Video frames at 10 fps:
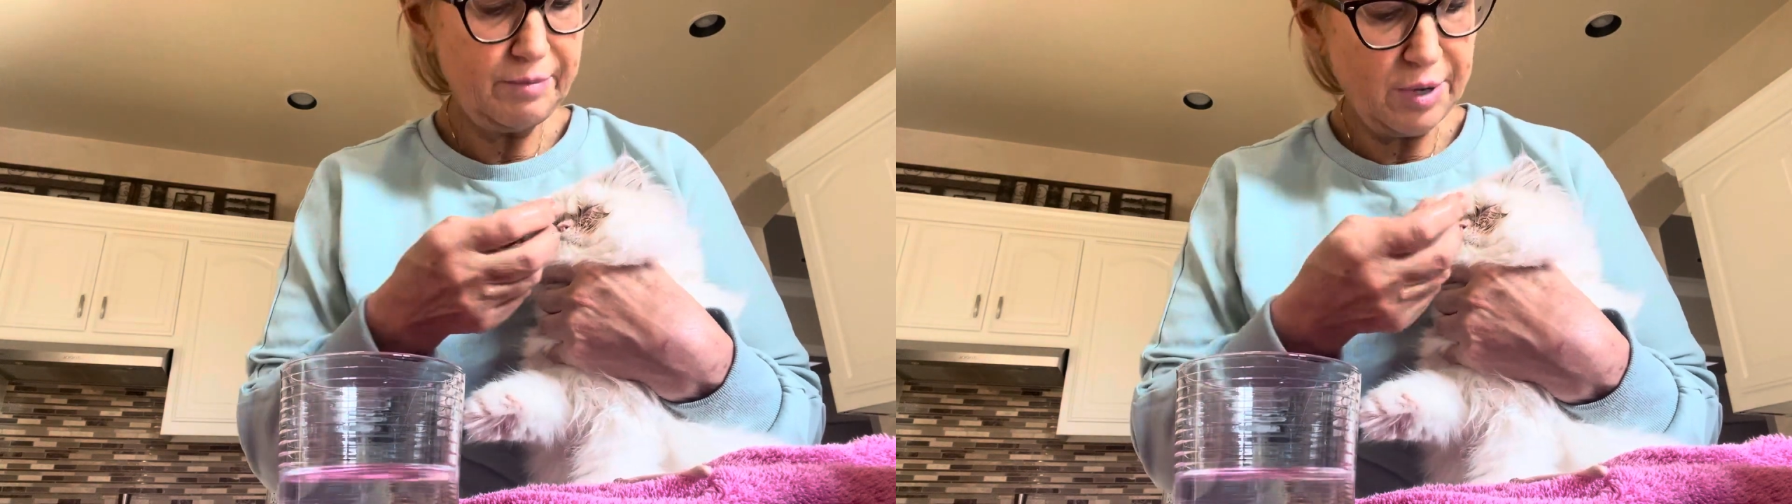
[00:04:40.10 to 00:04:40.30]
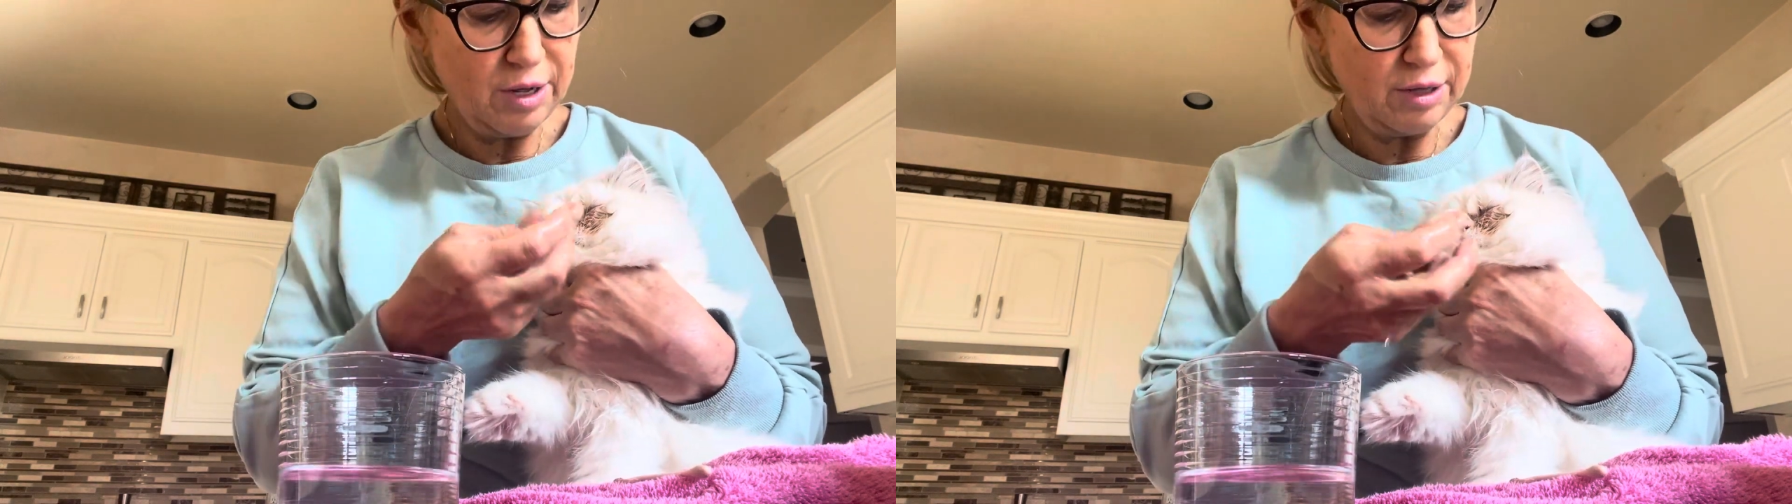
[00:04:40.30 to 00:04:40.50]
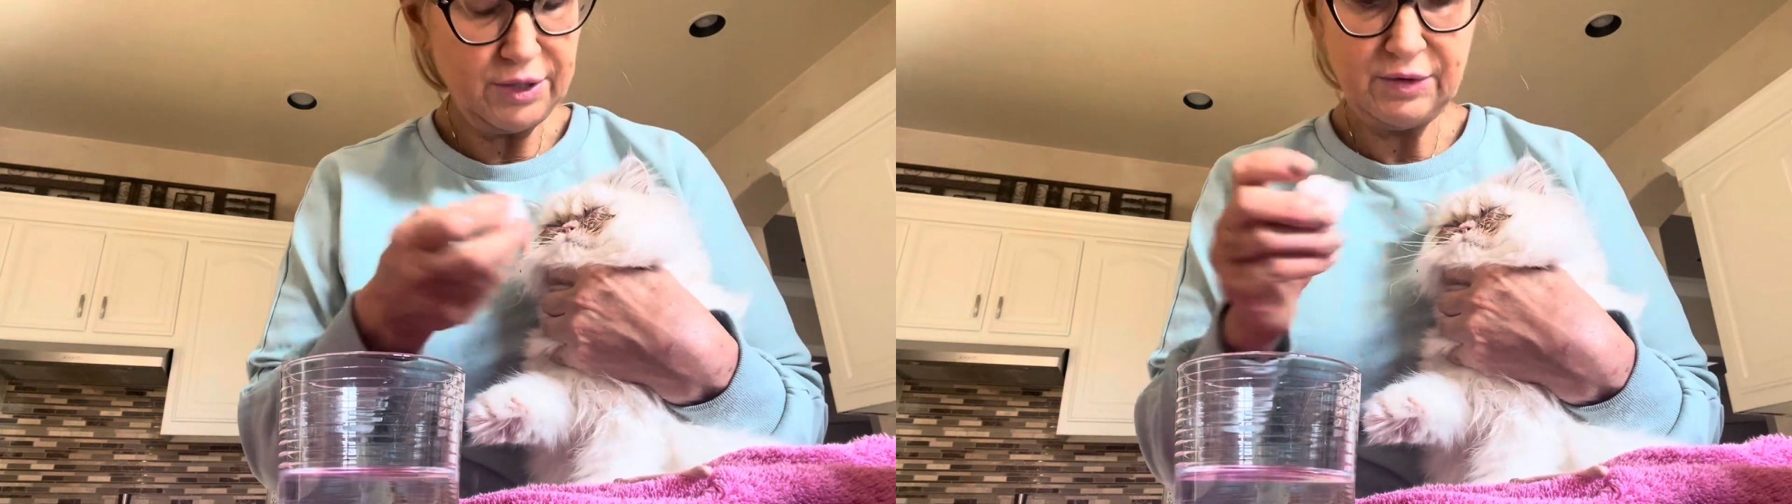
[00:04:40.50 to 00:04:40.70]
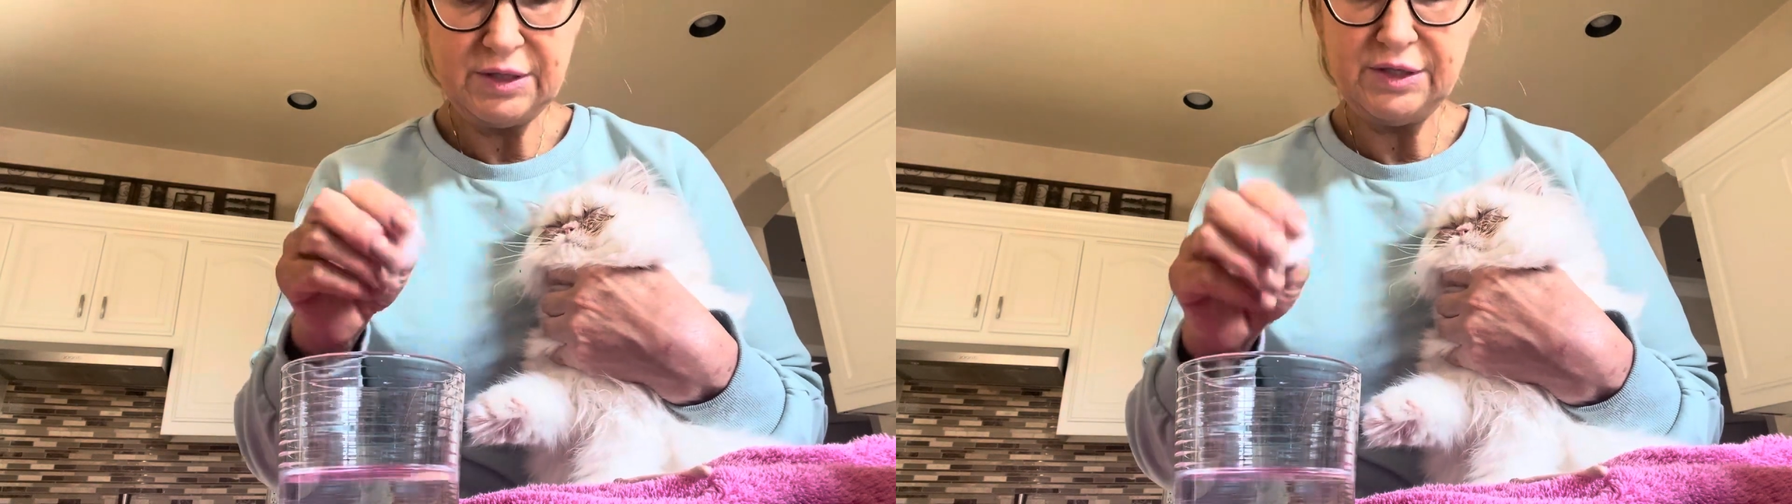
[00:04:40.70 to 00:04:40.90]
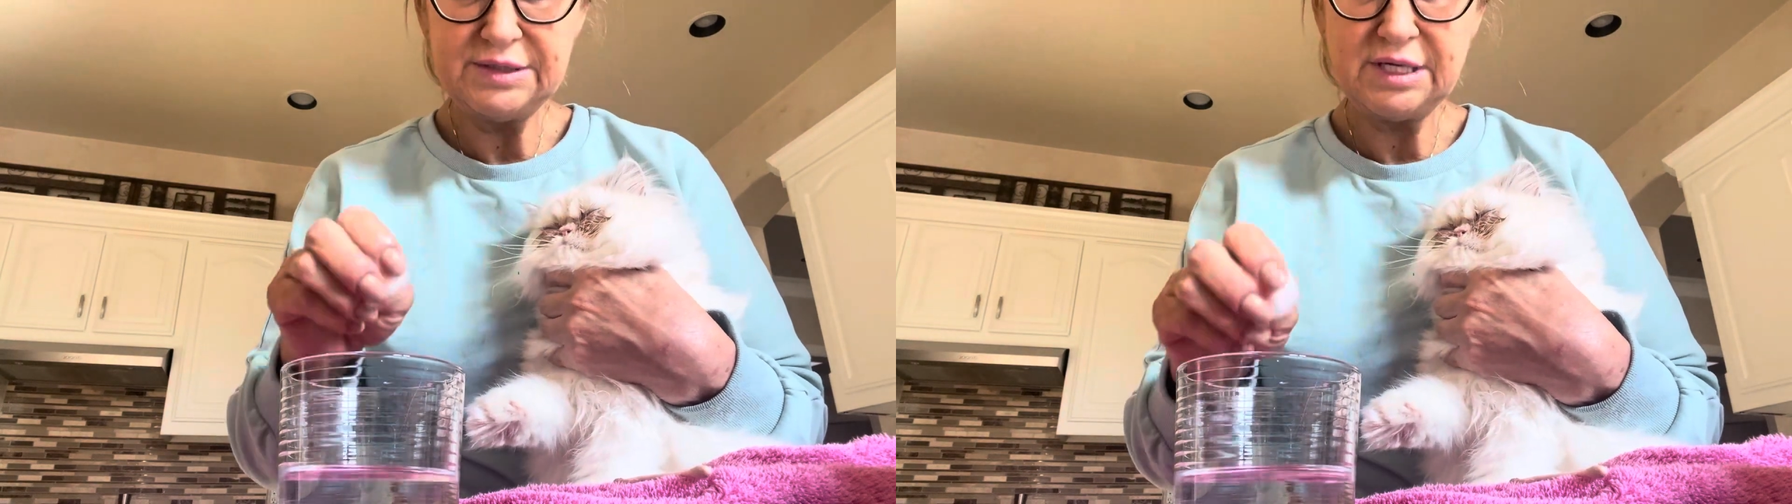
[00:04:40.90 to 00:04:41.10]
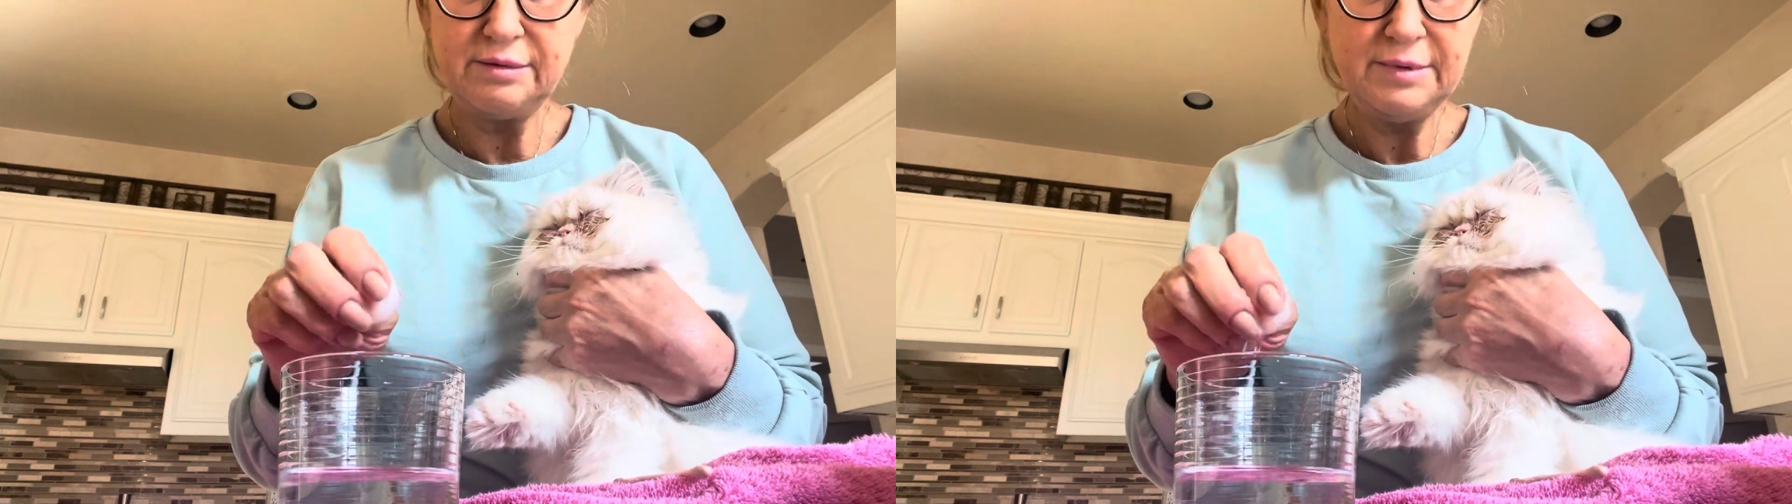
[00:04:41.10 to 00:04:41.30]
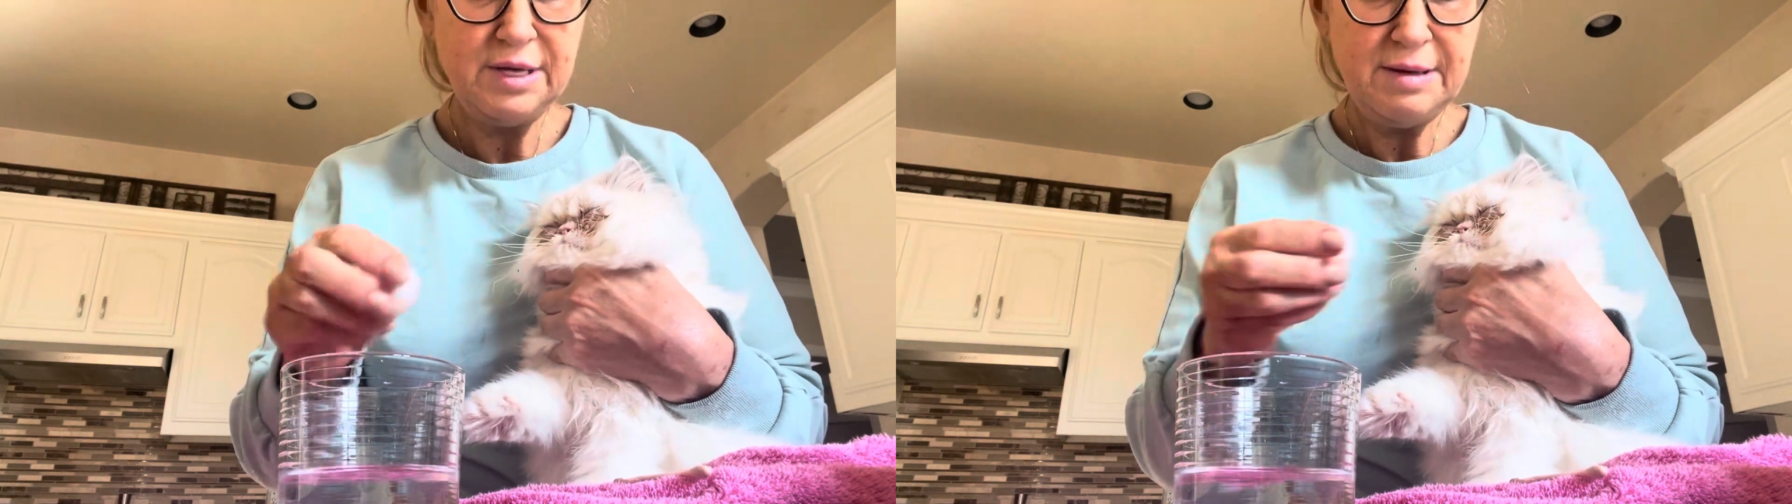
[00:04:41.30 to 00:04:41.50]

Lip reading: ball. You can use a